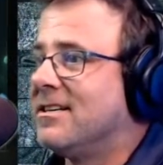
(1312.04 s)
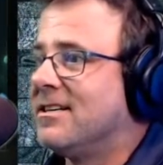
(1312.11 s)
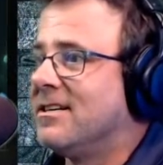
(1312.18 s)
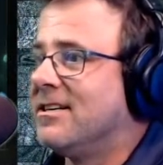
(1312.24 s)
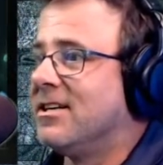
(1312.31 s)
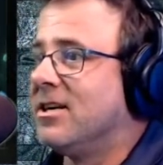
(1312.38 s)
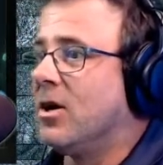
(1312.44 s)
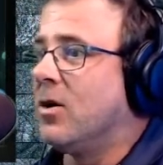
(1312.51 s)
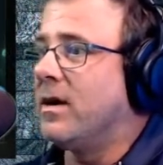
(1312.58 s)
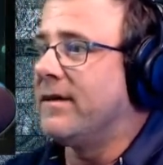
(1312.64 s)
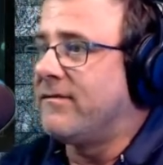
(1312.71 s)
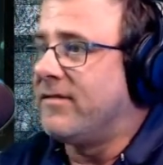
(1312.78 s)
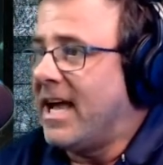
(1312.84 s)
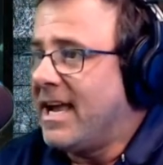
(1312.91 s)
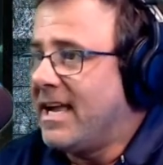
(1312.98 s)

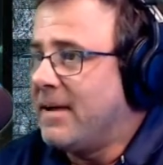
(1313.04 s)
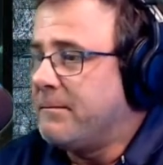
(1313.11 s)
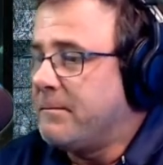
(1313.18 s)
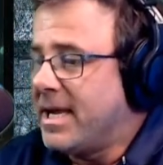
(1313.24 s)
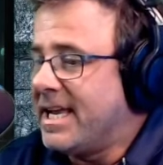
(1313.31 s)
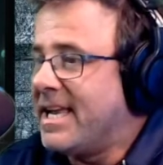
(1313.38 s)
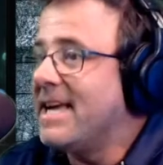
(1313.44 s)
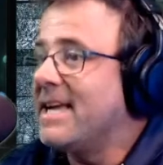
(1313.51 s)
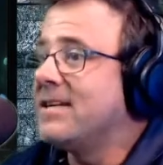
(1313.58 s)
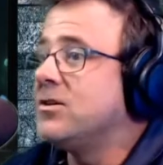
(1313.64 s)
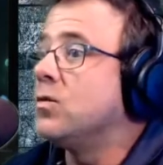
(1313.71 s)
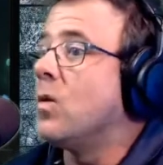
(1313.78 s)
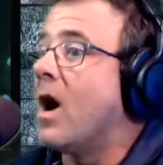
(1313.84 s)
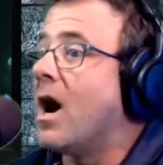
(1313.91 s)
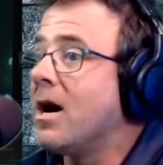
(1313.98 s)
If they can begin
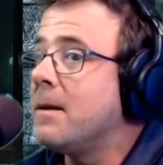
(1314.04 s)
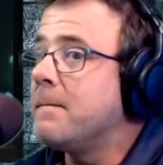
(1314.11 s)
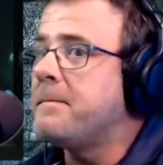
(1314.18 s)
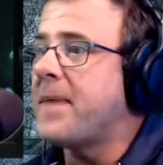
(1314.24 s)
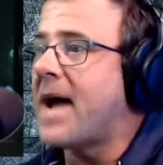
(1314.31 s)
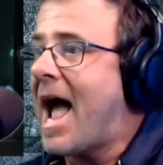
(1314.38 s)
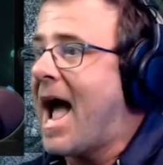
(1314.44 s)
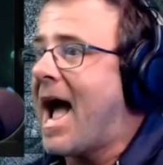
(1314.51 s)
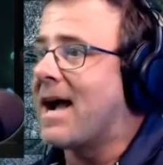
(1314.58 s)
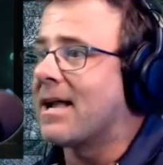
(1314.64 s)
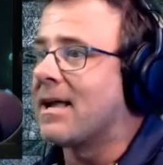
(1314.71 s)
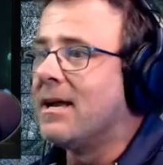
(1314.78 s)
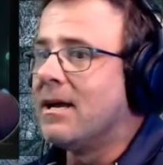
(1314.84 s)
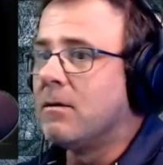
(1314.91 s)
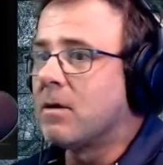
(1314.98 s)
to
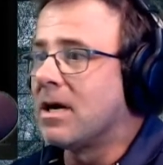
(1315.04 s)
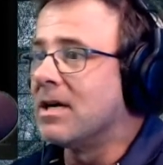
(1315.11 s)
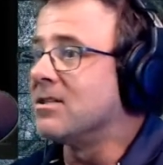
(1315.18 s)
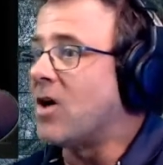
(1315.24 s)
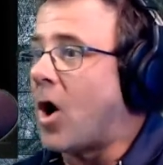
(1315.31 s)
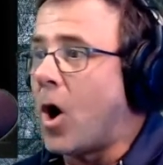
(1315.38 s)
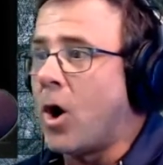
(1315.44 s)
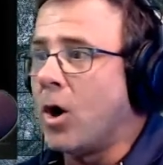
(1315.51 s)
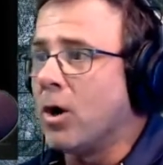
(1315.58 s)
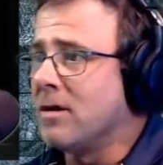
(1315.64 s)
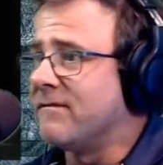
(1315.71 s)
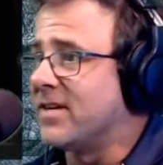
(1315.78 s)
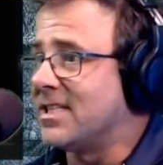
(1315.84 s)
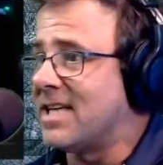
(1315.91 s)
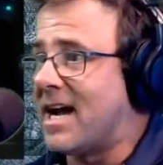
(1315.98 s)
unpack, because all
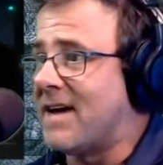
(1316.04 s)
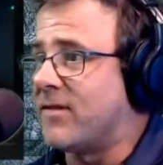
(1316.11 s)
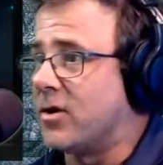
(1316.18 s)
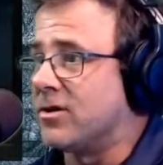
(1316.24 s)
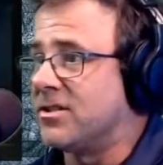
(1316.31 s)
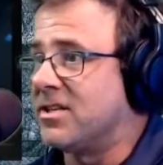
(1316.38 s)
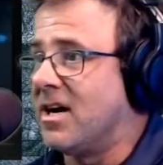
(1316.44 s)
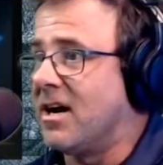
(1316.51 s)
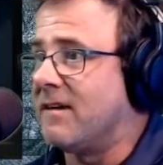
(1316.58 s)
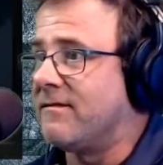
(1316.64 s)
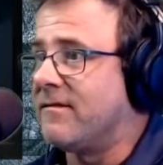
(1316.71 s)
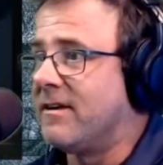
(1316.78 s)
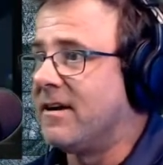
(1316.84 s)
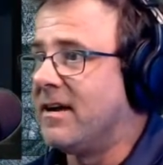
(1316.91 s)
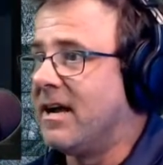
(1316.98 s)
of us have our stuff.
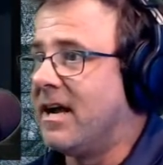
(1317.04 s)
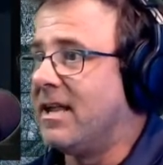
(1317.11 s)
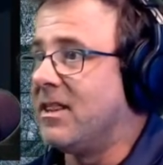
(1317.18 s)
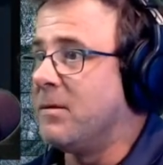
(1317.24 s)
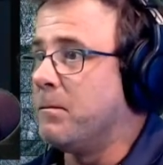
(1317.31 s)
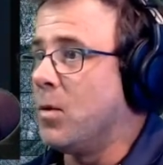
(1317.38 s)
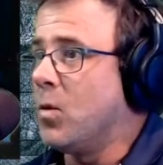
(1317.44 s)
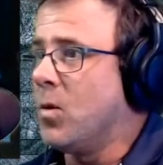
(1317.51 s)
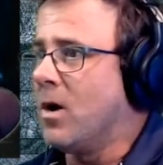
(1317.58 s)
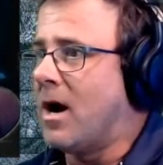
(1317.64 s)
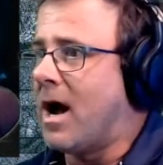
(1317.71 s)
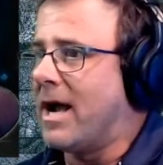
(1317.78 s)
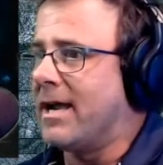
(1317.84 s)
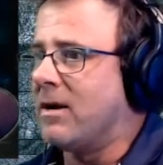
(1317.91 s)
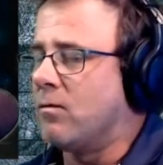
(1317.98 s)
And the
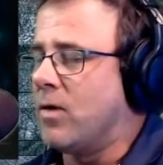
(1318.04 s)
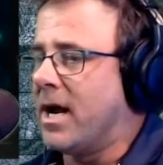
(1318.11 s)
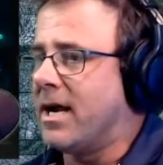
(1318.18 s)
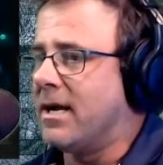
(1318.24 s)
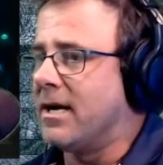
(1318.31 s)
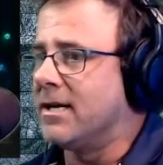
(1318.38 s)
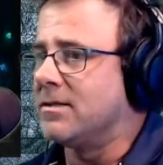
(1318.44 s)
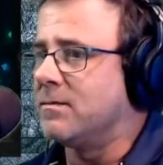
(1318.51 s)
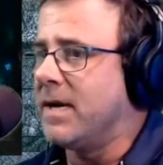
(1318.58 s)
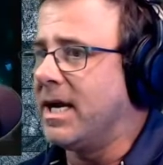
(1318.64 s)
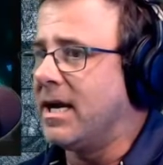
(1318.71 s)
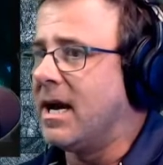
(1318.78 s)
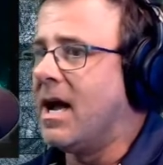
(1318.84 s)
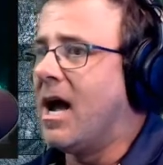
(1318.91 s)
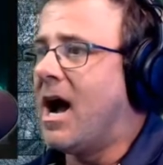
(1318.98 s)
more I can recognize,
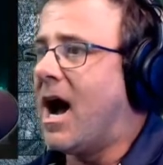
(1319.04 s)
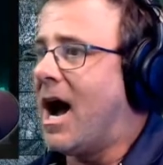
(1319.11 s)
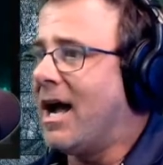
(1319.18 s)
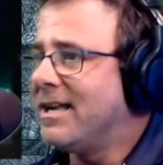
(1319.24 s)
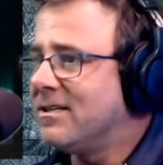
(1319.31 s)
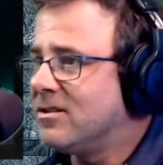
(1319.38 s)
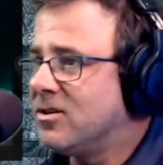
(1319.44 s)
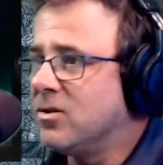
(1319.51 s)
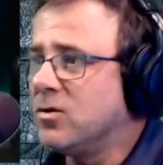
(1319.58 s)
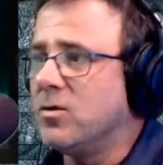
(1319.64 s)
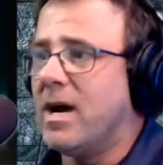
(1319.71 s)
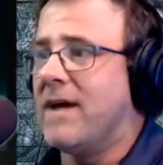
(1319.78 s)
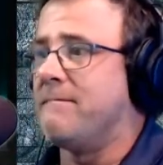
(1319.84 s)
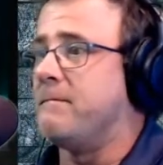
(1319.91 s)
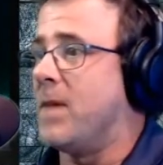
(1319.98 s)
man, I do
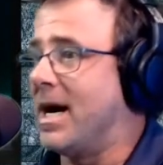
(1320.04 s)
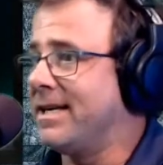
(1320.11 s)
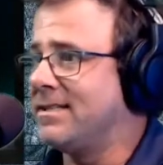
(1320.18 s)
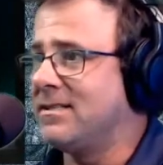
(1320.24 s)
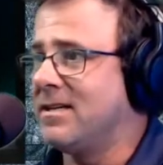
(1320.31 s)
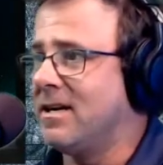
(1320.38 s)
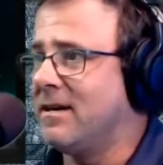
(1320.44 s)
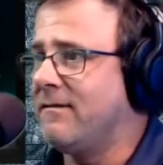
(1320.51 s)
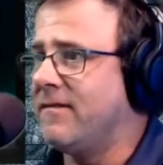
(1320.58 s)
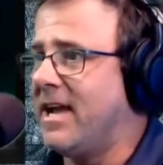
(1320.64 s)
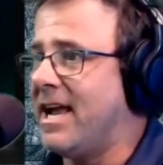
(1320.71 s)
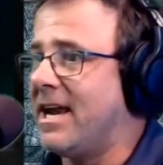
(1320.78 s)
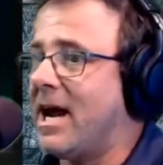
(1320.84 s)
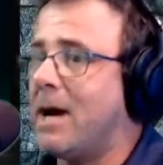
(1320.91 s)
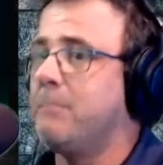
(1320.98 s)
have my stuff,
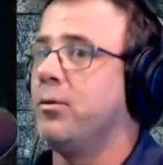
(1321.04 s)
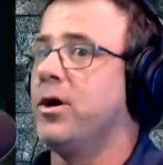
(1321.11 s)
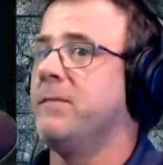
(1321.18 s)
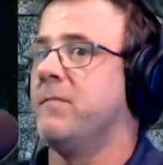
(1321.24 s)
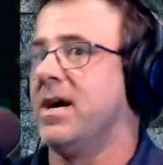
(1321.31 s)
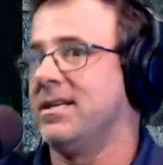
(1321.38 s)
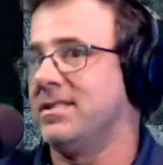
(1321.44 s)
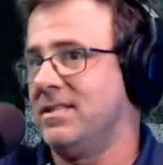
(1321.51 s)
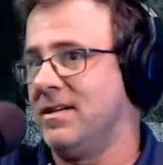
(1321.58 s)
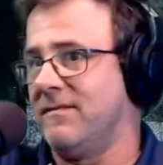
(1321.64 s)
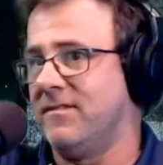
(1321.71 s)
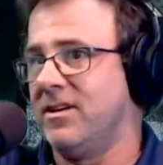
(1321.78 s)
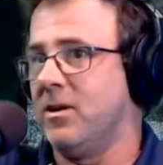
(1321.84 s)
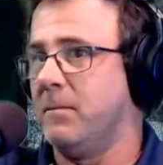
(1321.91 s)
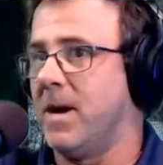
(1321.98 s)
and I bring my stuff
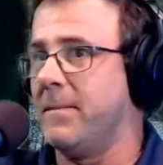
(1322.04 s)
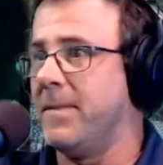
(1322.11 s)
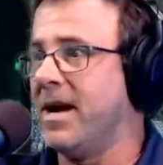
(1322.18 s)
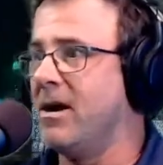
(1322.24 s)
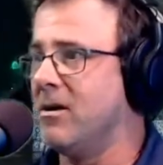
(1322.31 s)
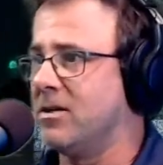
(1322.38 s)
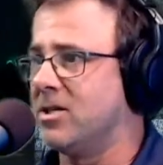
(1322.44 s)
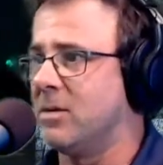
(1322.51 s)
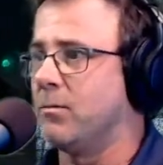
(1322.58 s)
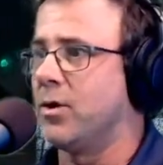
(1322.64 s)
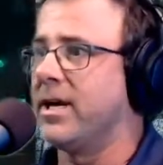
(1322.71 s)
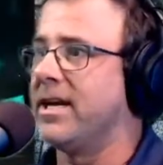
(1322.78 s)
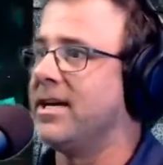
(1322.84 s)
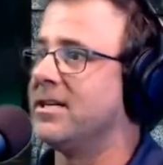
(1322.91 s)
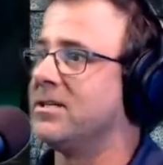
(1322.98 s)
into my marriage. I
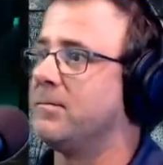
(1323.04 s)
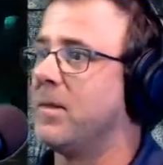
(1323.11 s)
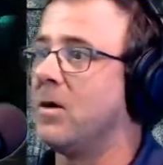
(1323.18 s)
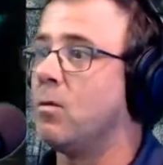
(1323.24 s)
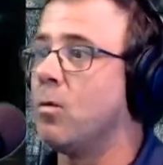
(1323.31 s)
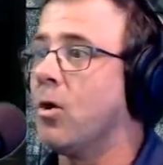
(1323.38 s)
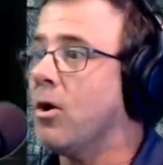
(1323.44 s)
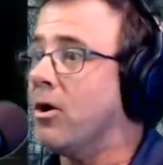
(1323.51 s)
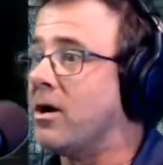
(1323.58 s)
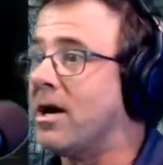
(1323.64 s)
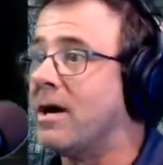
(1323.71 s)
bring it into my work. I